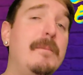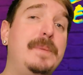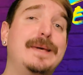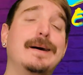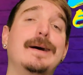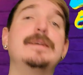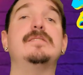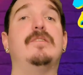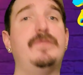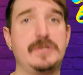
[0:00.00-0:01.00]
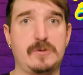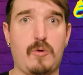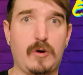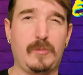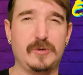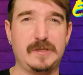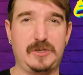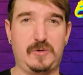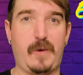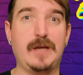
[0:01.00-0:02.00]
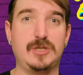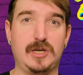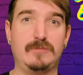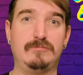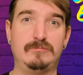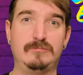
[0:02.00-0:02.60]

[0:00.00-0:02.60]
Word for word: because of this horrible situation.